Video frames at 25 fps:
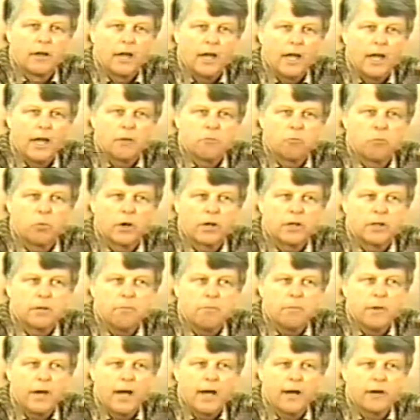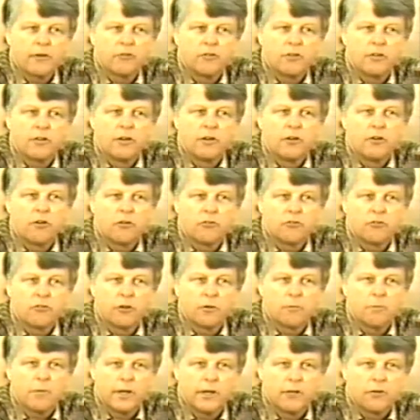and bring them back to the
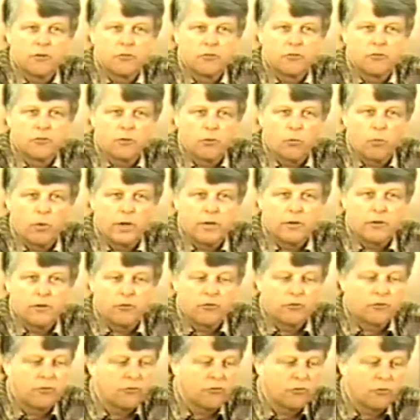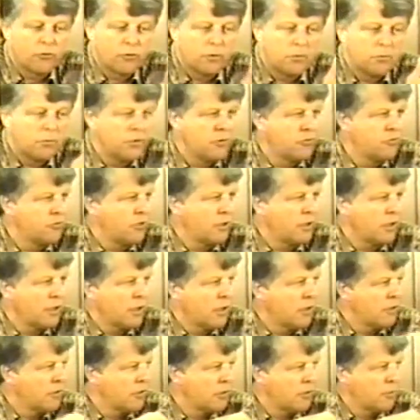nursing mothers, the wet nurses, who would be sitting
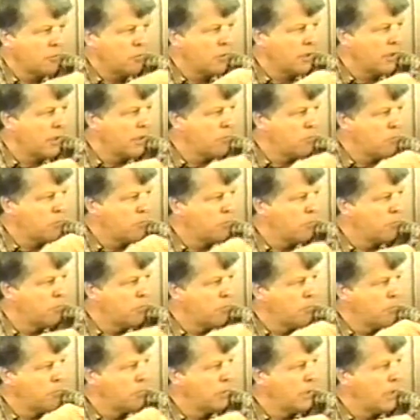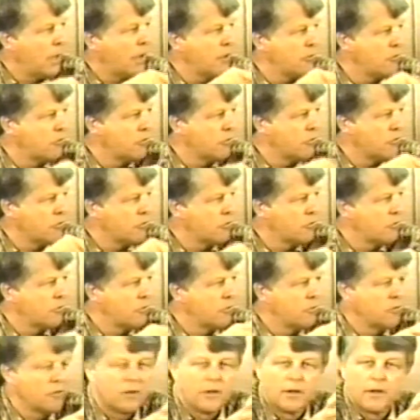under the play piazzas
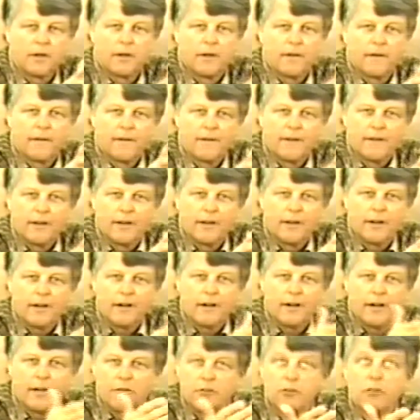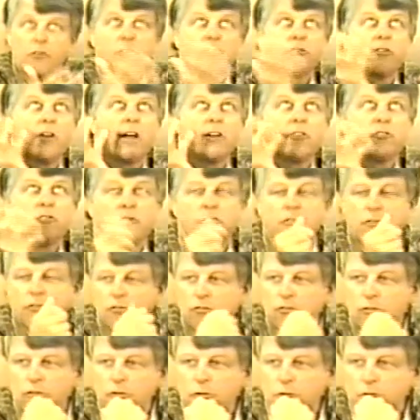uh, under the statues of
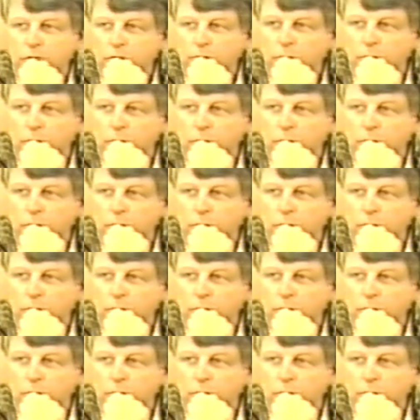Zeus.